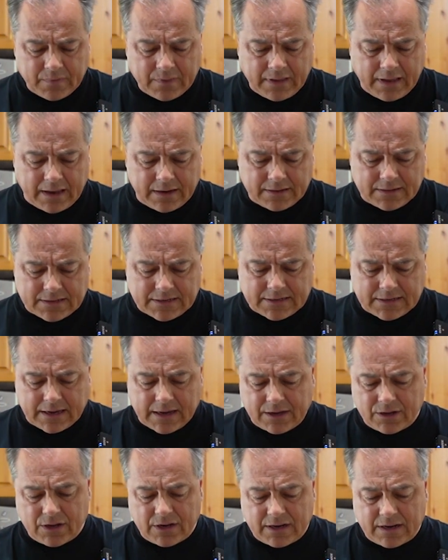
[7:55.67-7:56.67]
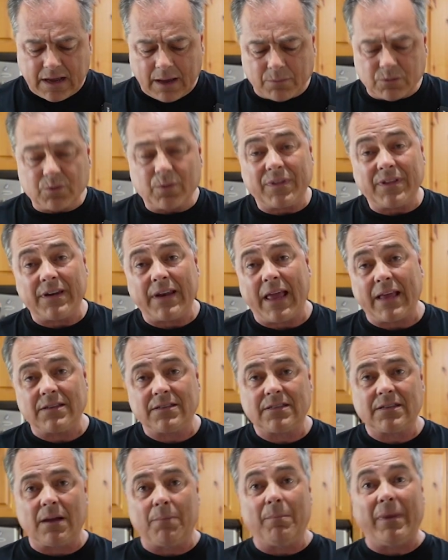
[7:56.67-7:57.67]
it comes with
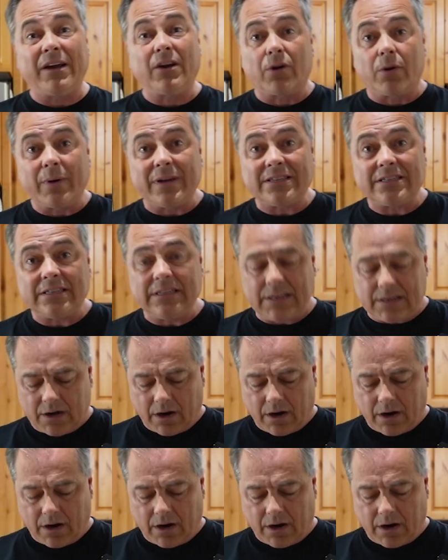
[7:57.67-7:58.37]
a micro SD